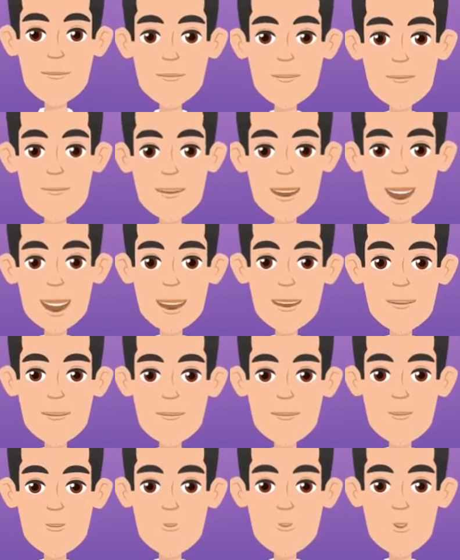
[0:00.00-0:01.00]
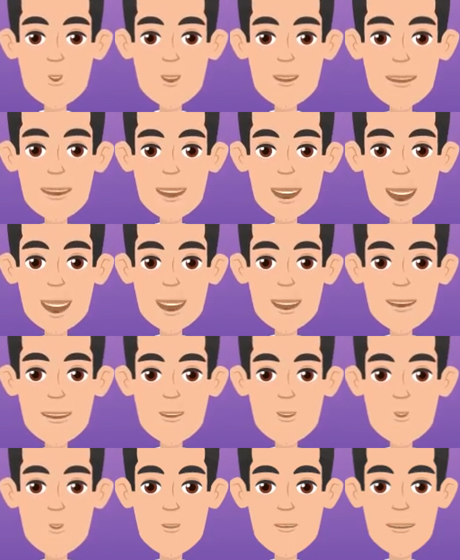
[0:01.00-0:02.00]
the pan. Once the egg
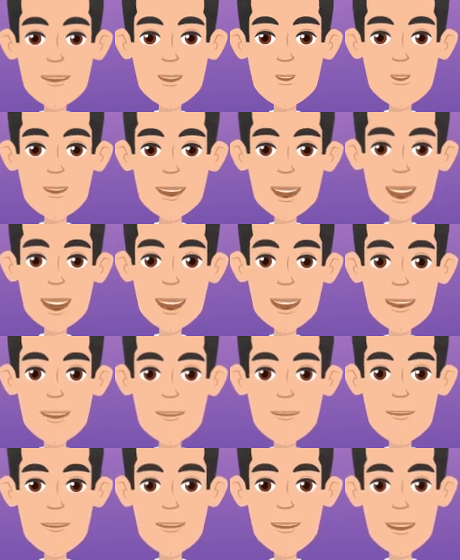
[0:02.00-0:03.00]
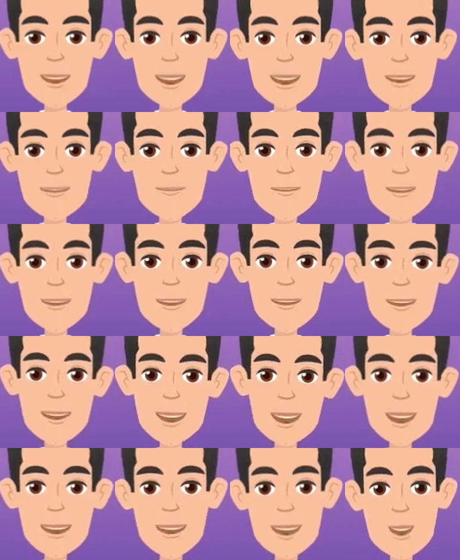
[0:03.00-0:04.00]
is cooked to your liking, carefully
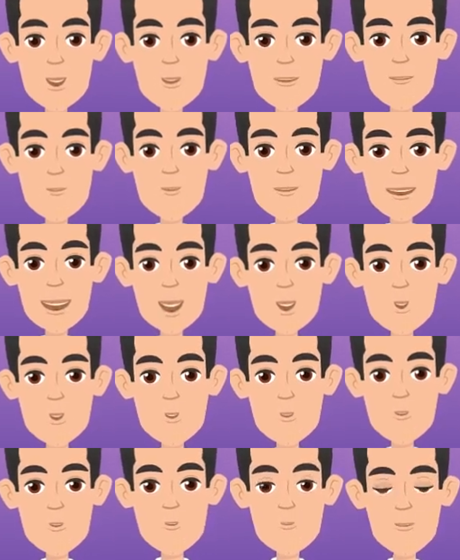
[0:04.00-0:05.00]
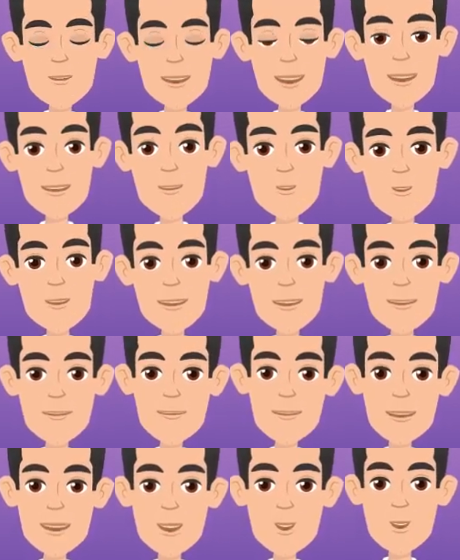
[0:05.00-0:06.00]
slide it out of the pan onto a plate using the
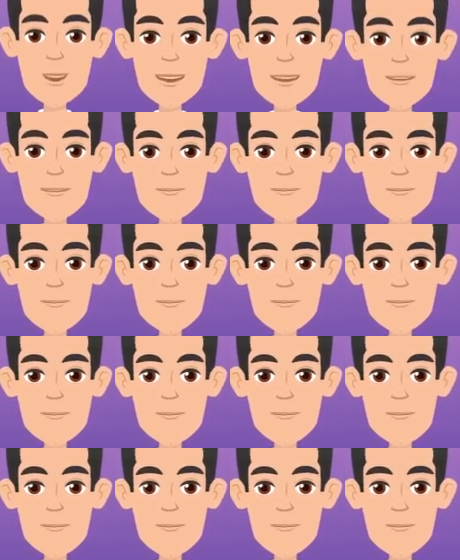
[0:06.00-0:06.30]
spatula.